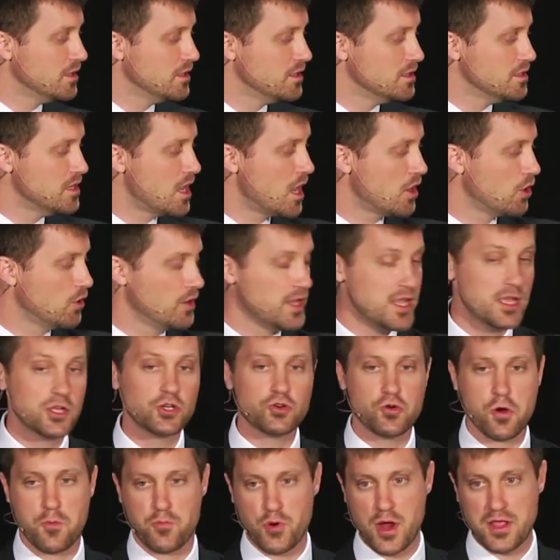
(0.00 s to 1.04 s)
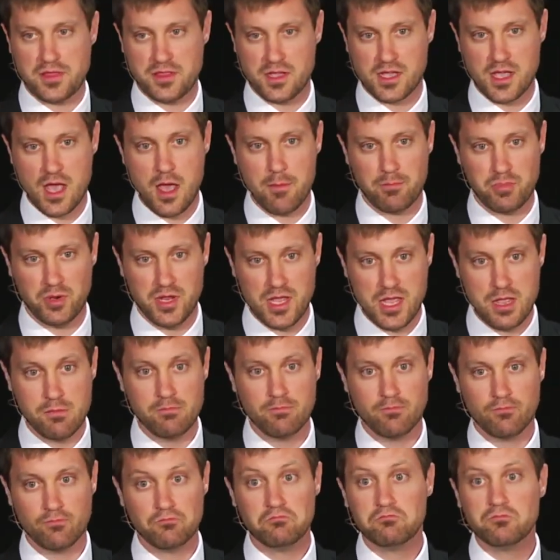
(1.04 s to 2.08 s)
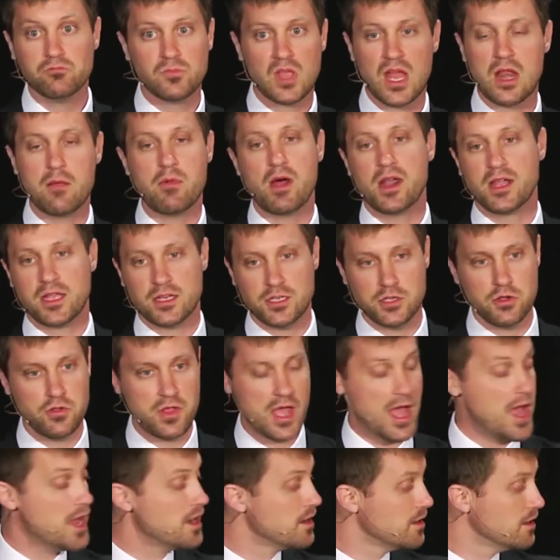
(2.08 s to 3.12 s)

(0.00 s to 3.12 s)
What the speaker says: not only incorporate the company, anybody can do that.